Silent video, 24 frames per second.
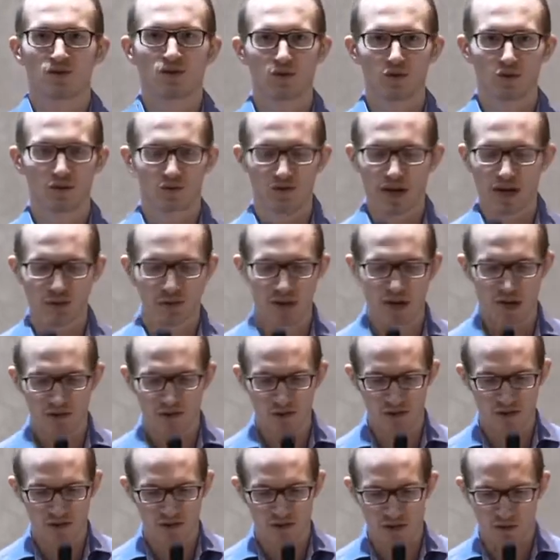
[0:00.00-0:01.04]
use the right
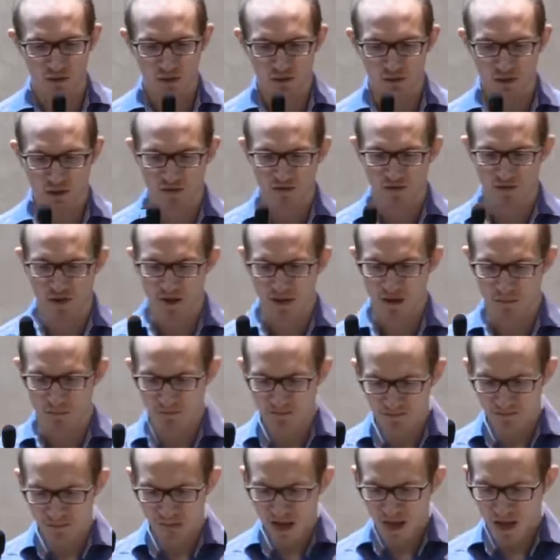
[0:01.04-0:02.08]
password, so that was pretty funny.
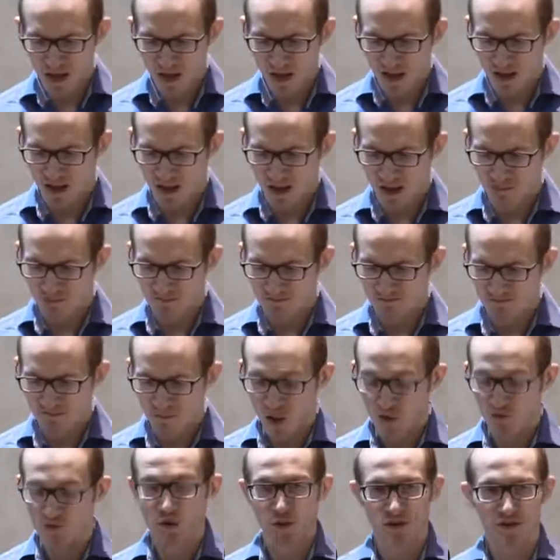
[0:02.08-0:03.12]
Um,
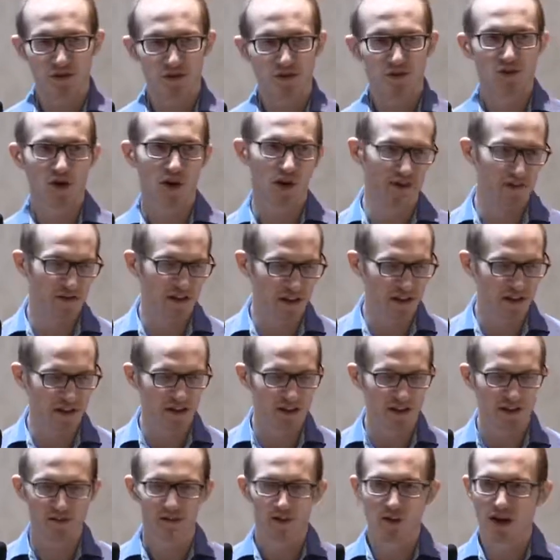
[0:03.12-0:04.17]
of course, not
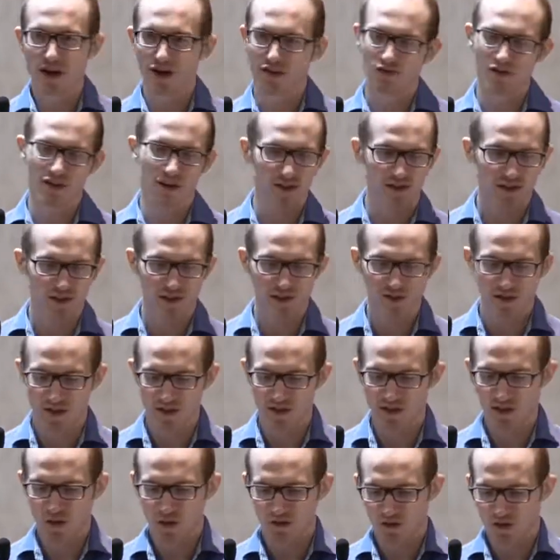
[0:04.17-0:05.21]
funny if you have thousands of
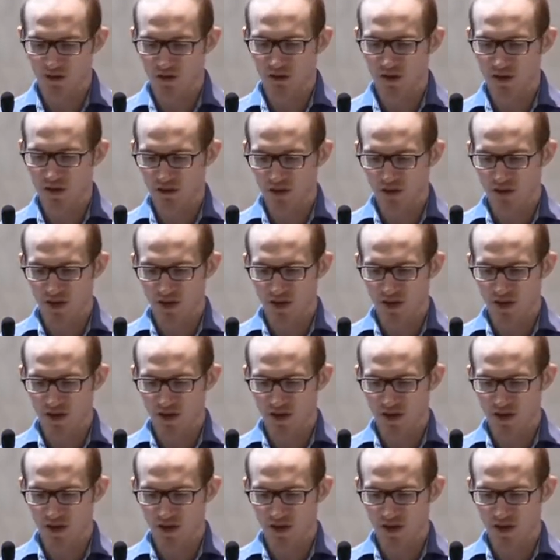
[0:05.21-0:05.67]
these servers around.